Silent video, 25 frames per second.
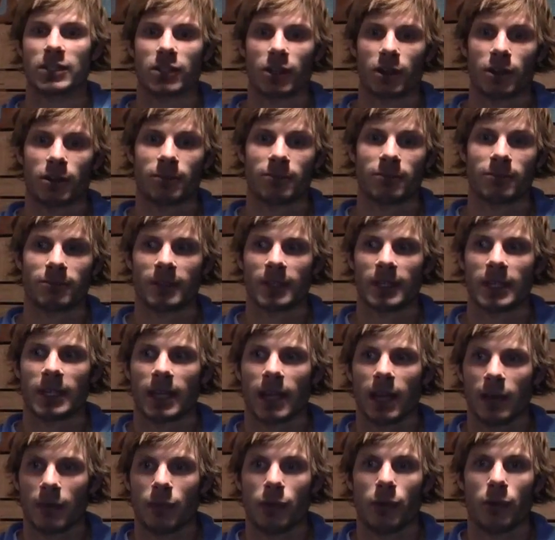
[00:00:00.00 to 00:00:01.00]
So
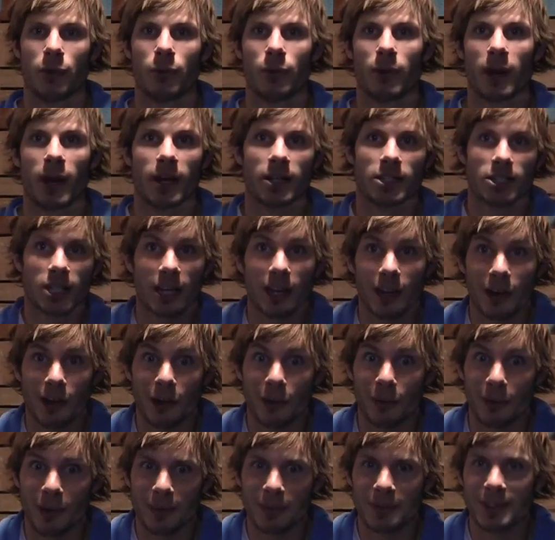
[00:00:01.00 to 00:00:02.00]
if you check
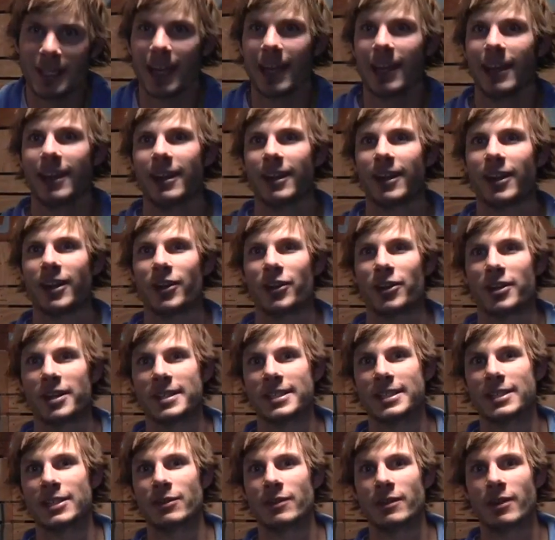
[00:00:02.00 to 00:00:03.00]
out our website, you
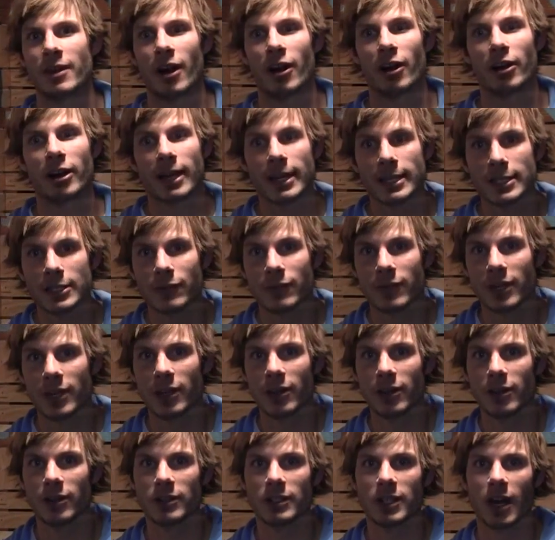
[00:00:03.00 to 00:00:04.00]
can see all kinds of
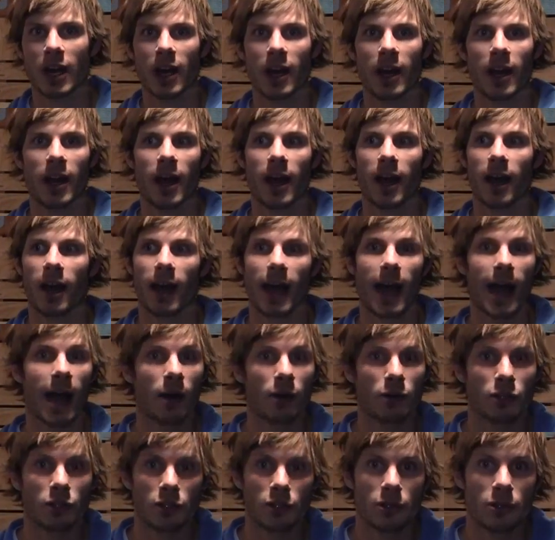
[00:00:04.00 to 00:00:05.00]
videos on
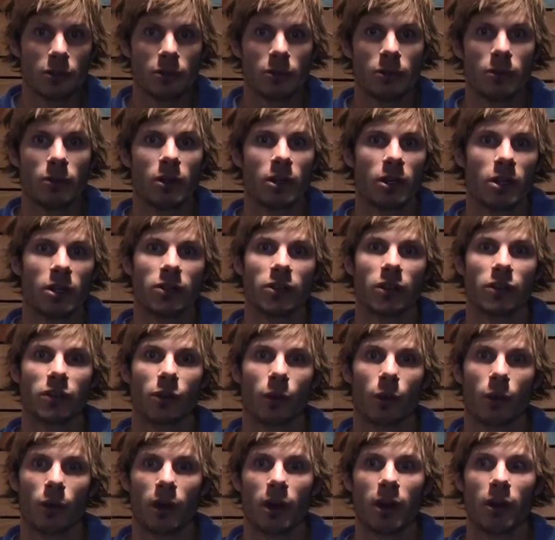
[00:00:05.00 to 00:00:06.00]
how-to
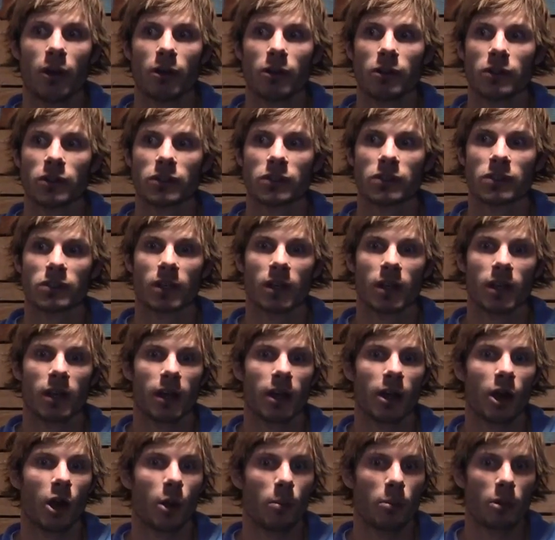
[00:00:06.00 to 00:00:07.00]
tutorials
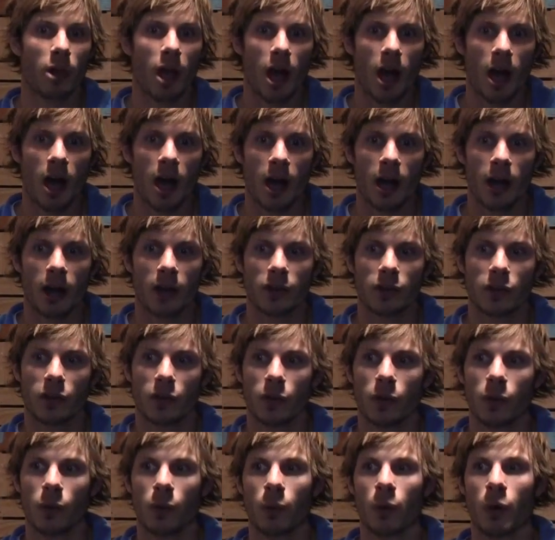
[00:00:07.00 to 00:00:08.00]
and our blog,
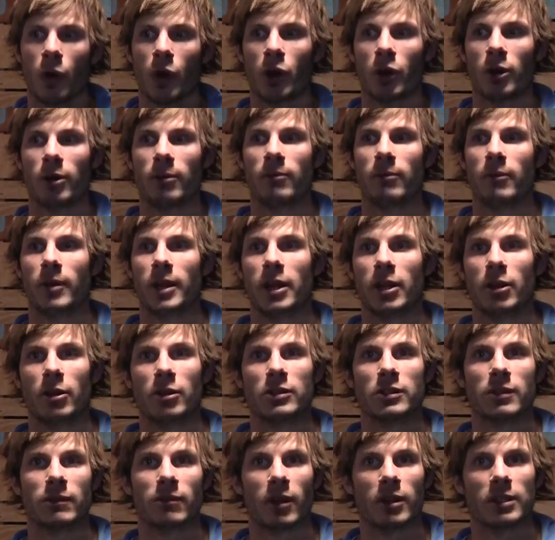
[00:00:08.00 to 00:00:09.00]
to
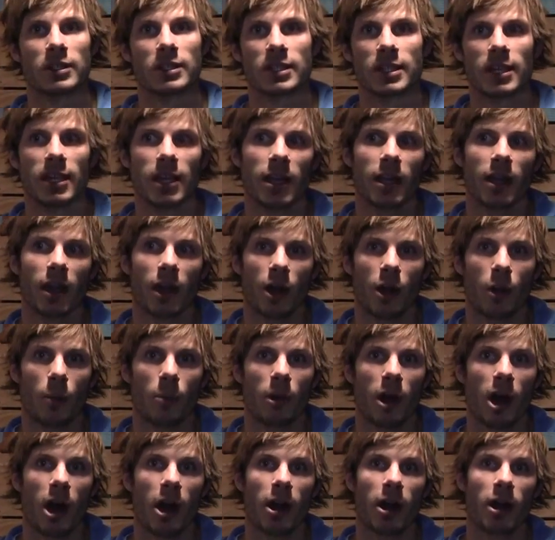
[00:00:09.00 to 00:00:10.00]
videos of us skiing on our
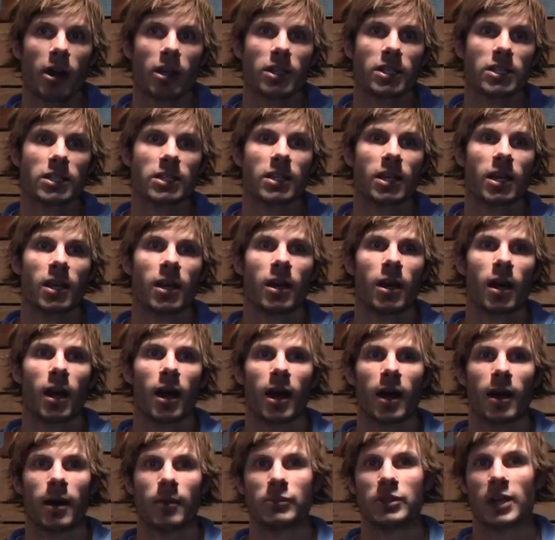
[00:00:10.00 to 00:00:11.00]
products,
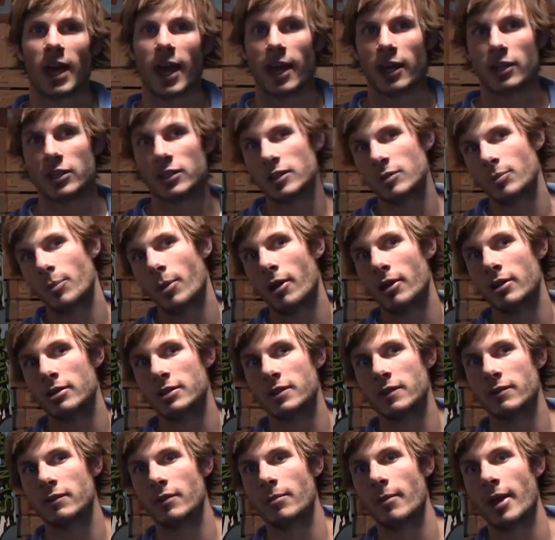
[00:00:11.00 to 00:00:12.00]
to actually
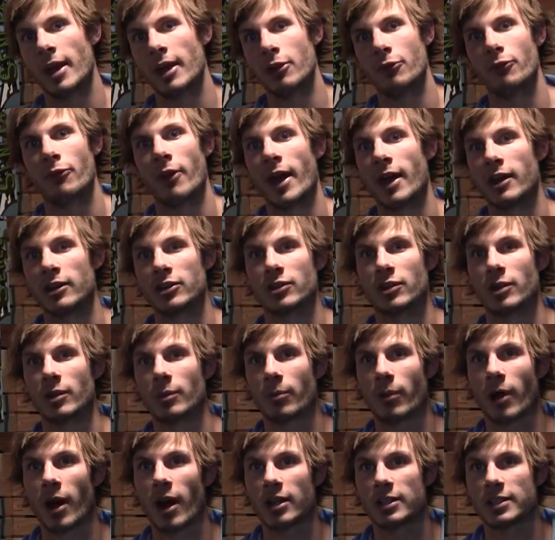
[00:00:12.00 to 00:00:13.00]
parts of the
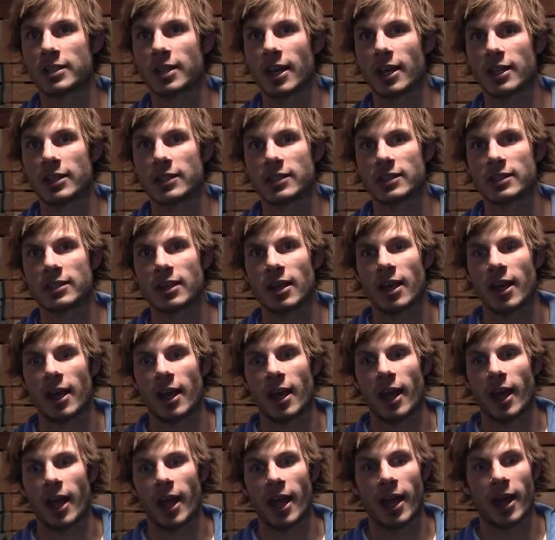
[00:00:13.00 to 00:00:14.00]
manufacturing process.
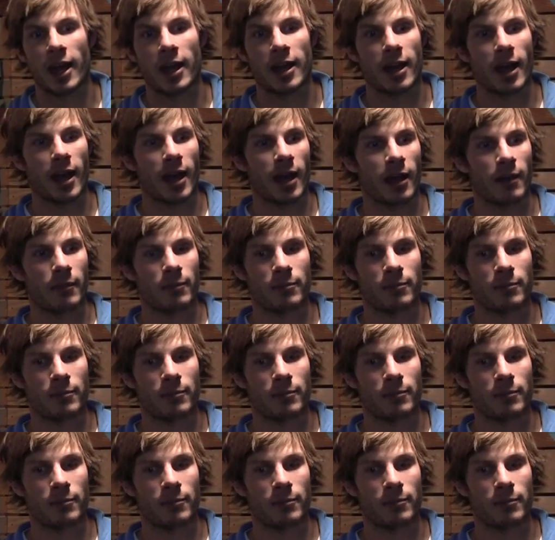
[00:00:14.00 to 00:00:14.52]
And